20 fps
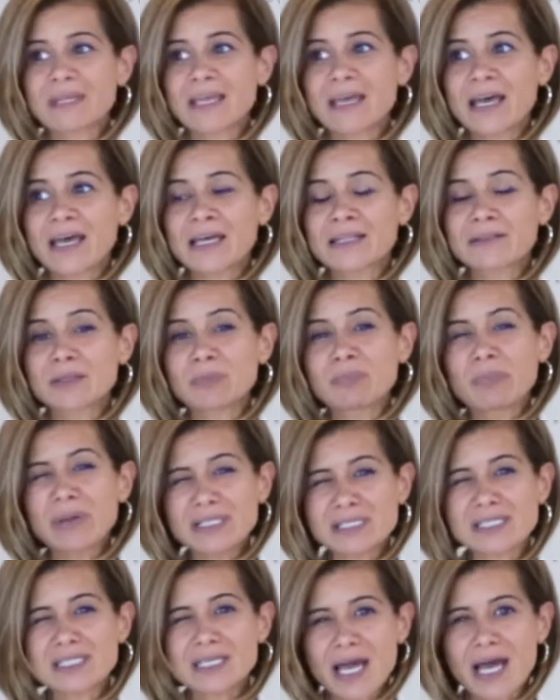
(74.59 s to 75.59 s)
And the
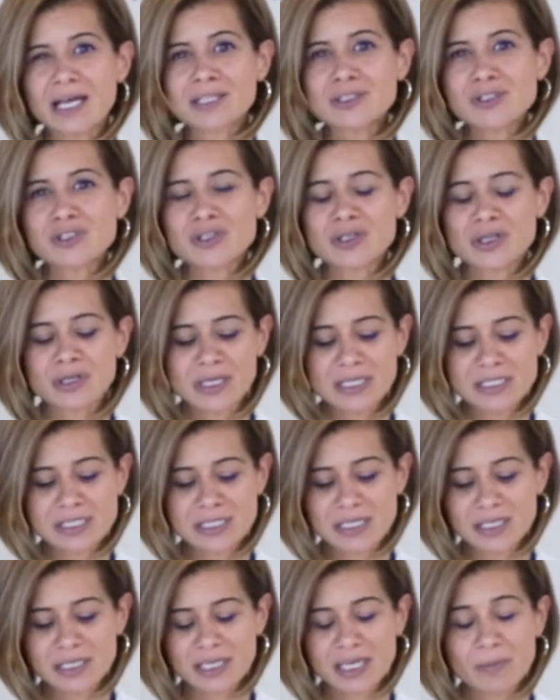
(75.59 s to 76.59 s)
basic answer is
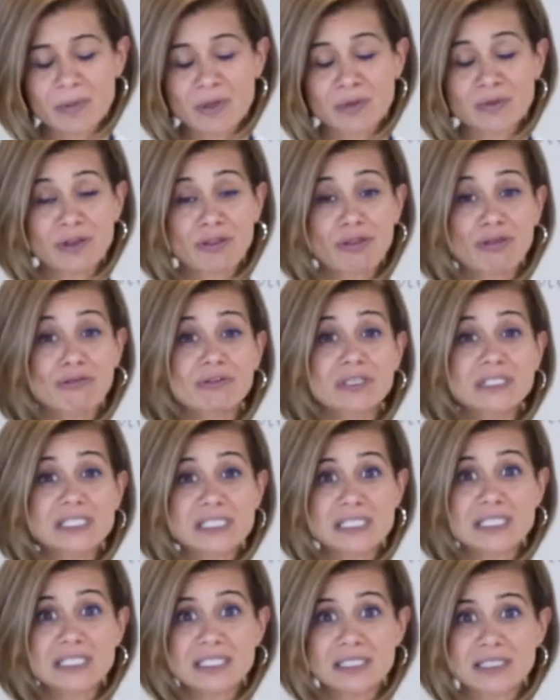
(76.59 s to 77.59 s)
thinking about the 3
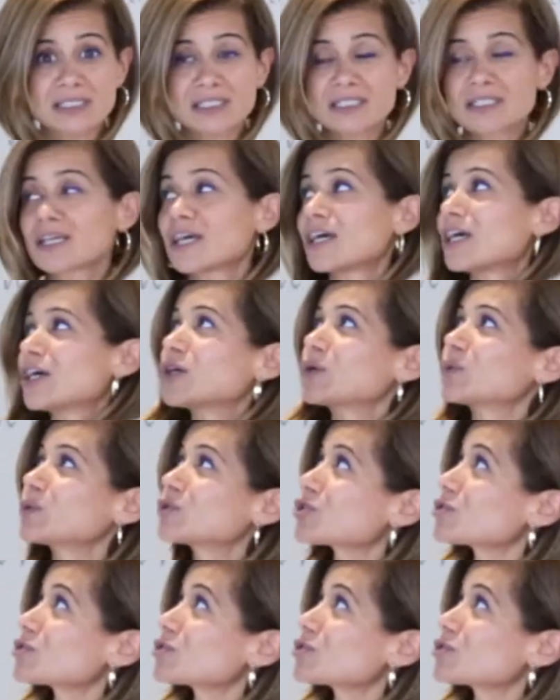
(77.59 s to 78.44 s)
C's, which